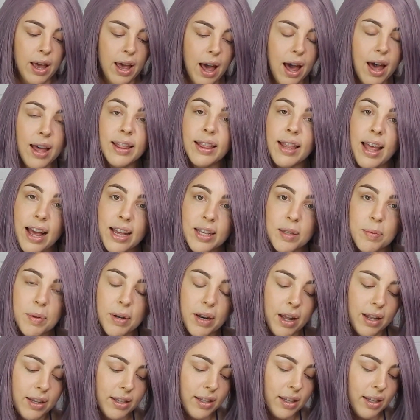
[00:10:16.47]
And last but
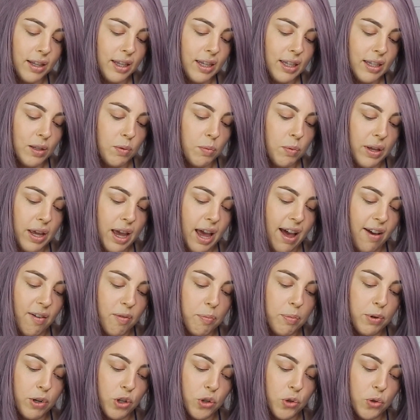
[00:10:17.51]
not least, we have
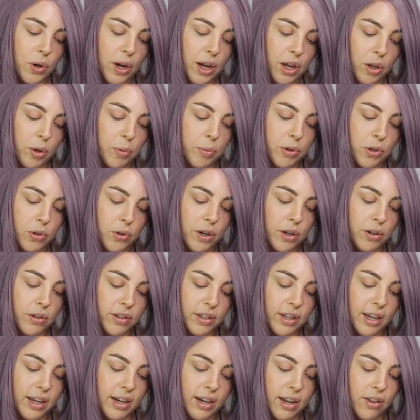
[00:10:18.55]
Betrayal. Betrayal's
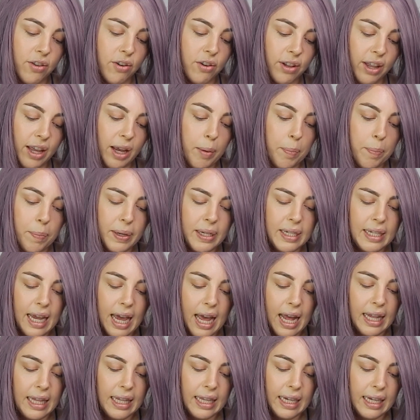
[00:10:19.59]
another like
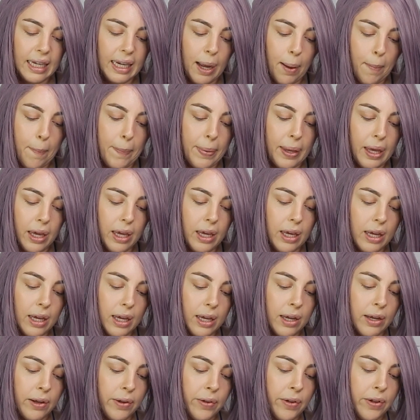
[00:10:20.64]
metallic
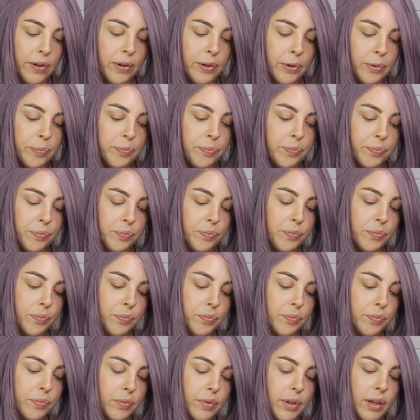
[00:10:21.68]
pink.
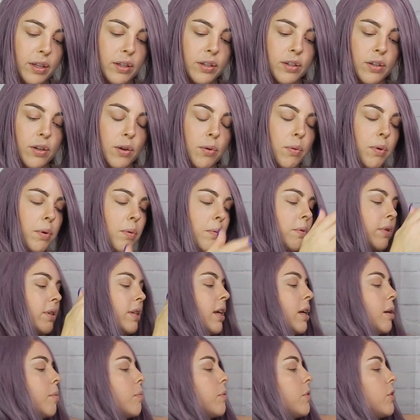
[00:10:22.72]
And so we will
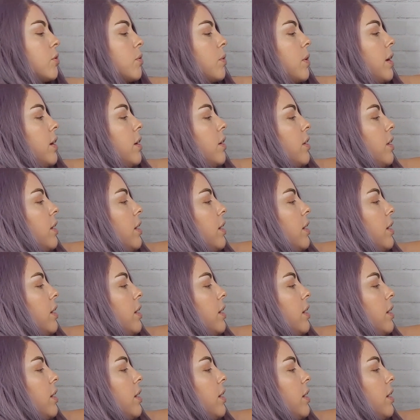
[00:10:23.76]
take Betrayal